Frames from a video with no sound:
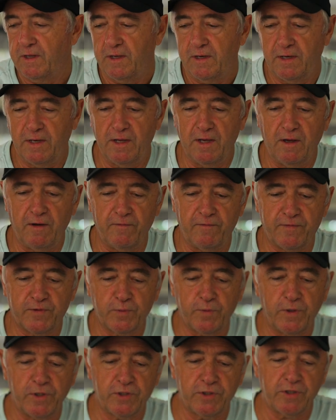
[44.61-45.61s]
Now, I've
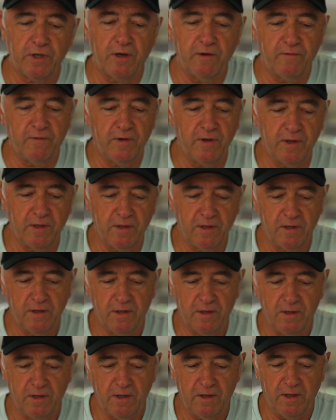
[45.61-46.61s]
switched over
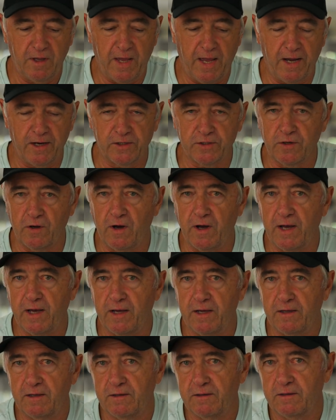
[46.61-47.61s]
our
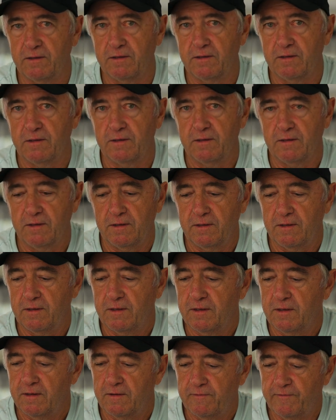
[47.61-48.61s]
entire
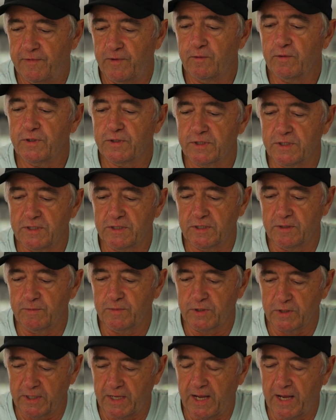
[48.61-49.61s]
filter system
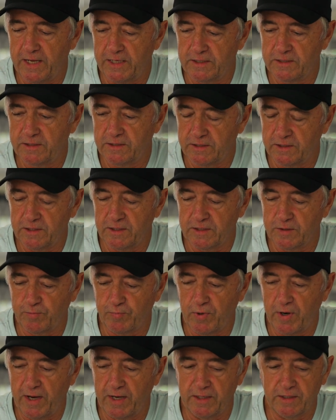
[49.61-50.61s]
to Kase, to this
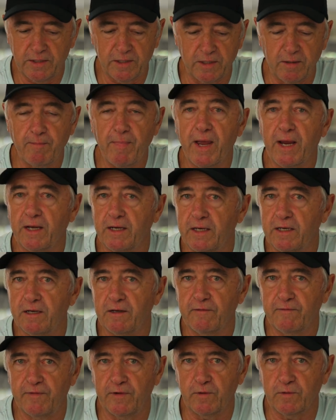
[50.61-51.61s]
brand, to the
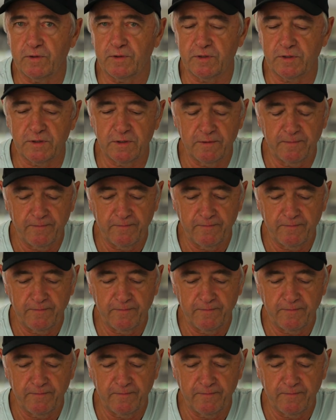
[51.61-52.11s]
magnetic filters,